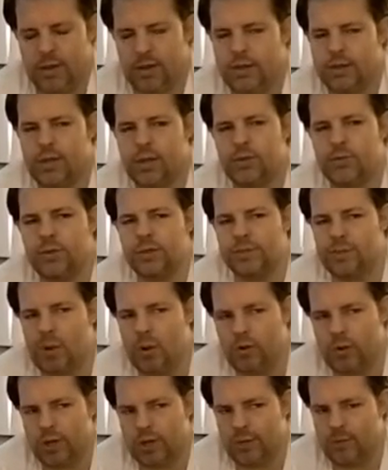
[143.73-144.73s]
There was
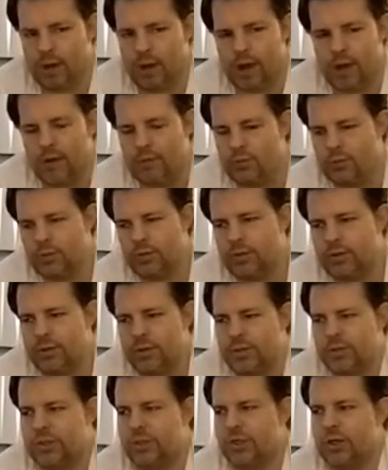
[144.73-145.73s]
Pokemon,
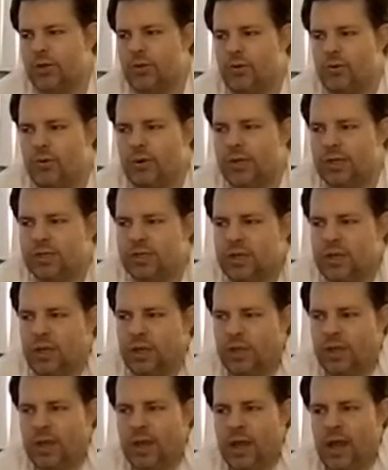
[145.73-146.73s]
which, of course,
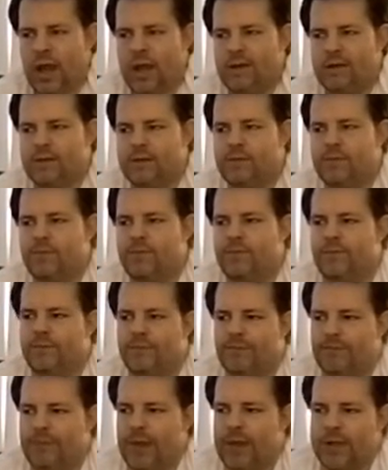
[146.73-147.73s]

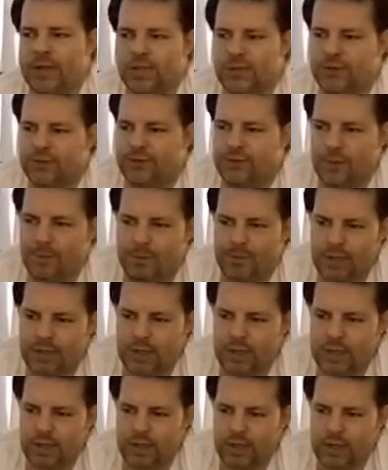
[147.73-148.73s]
advanced from
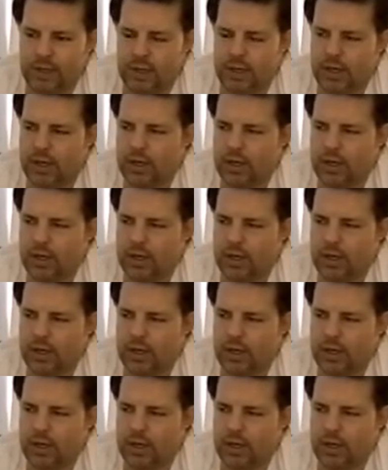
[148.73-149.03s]
being